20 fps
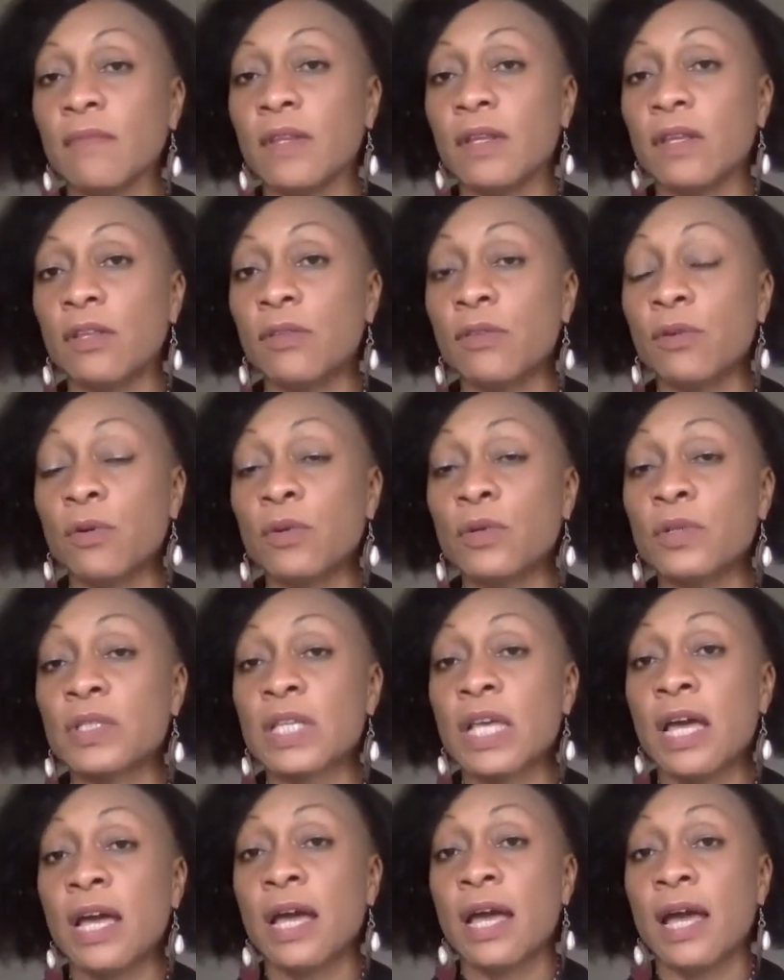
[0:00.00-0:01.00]

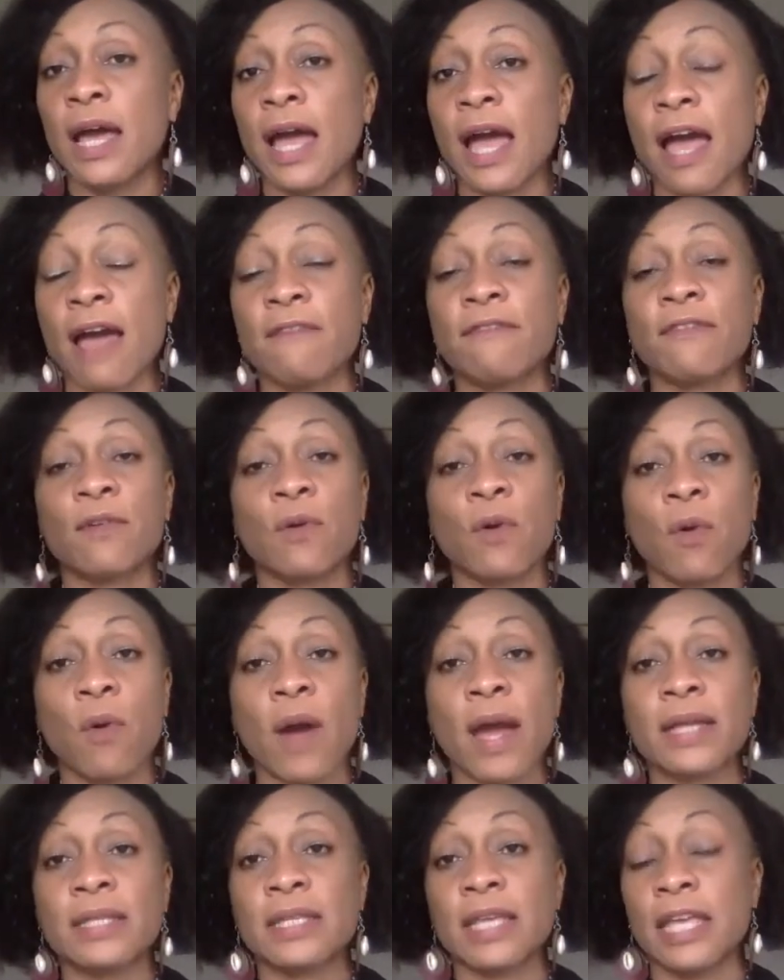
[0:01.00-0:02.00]
Those have
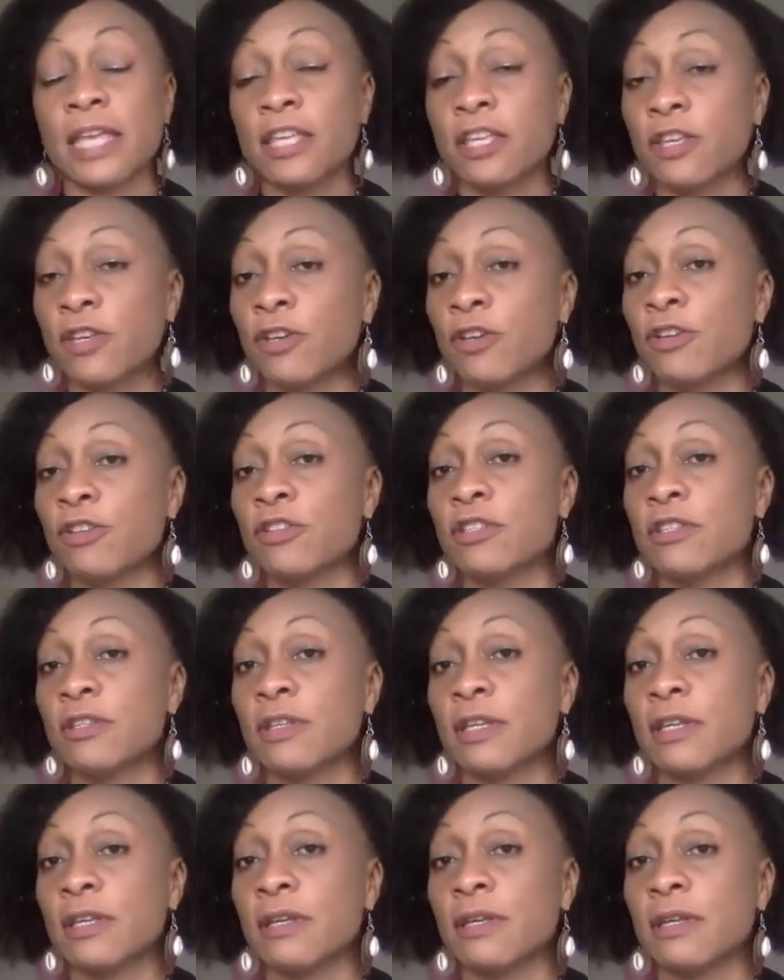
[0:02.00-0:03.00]
quite a good
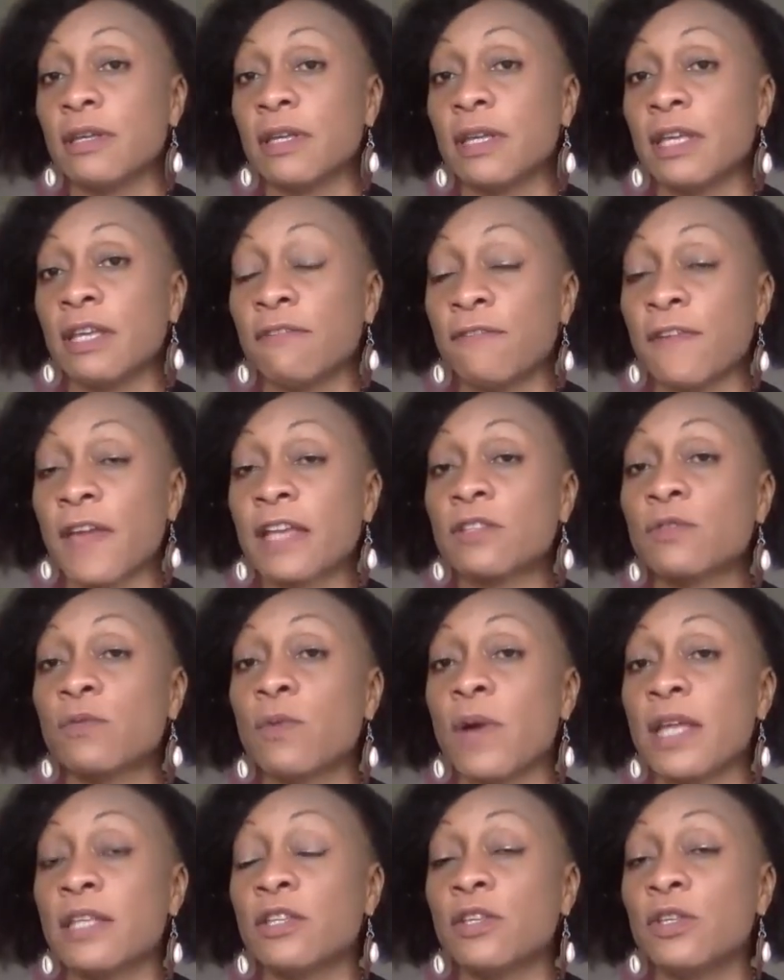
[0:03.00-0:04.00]
effect
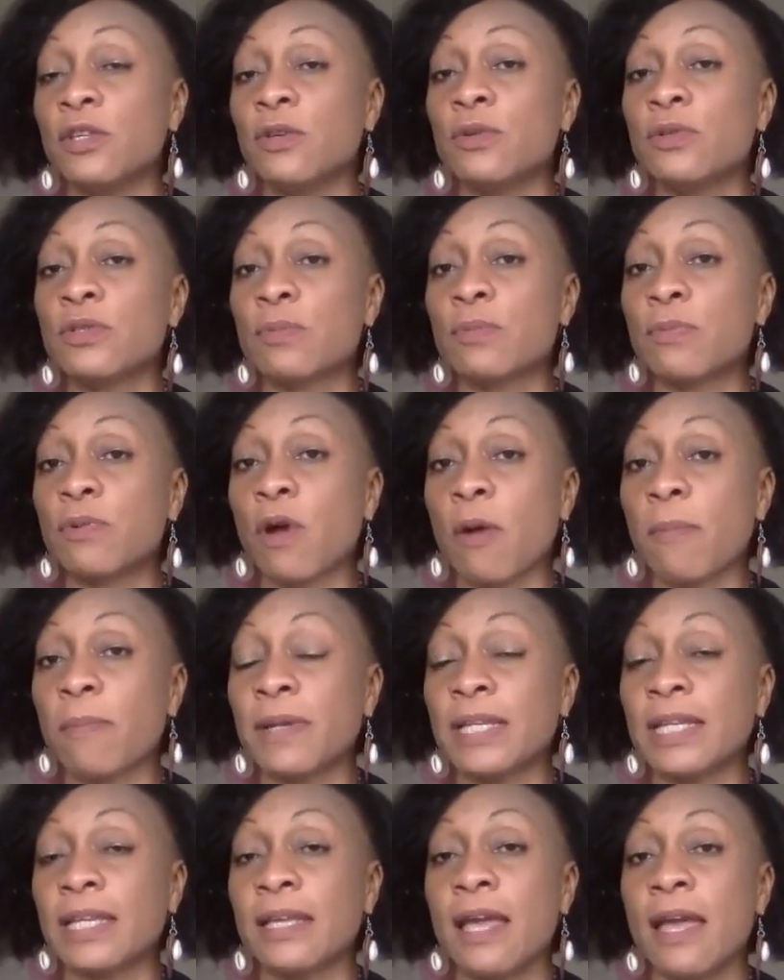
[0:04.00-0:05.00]
when used
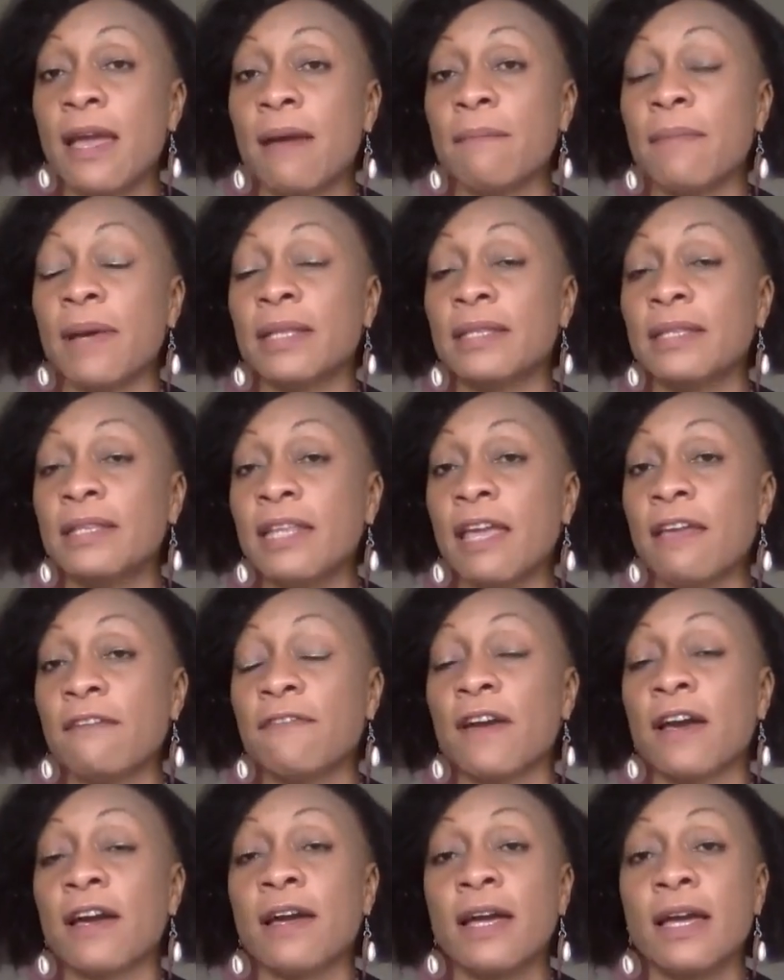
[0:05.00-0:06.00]
properly, but
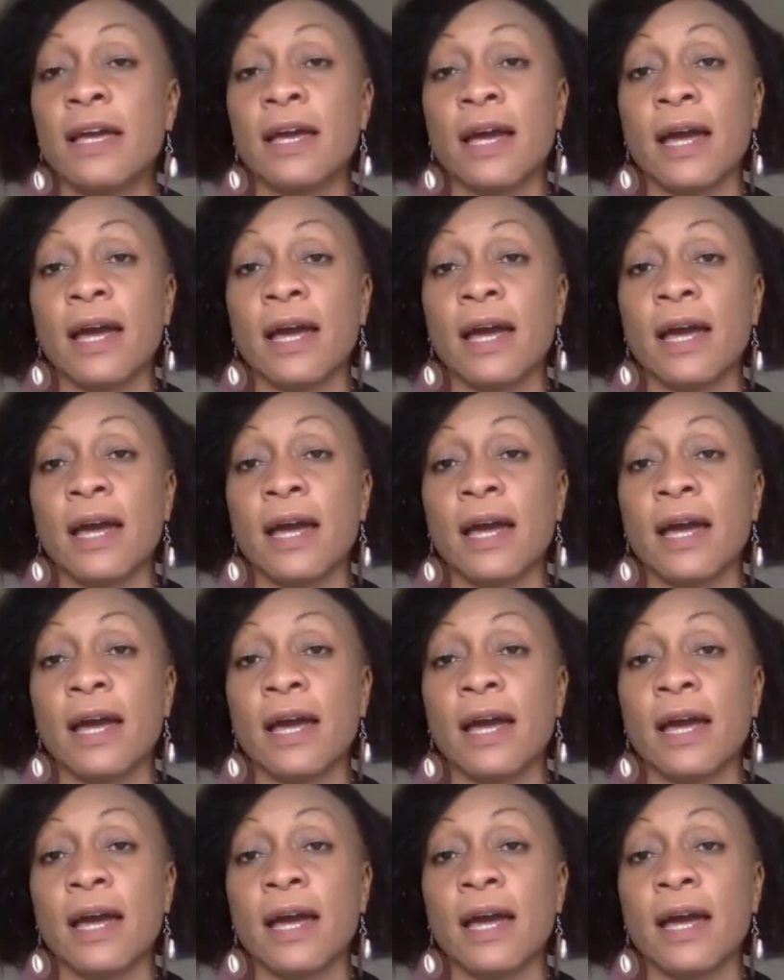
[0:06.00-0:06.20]
never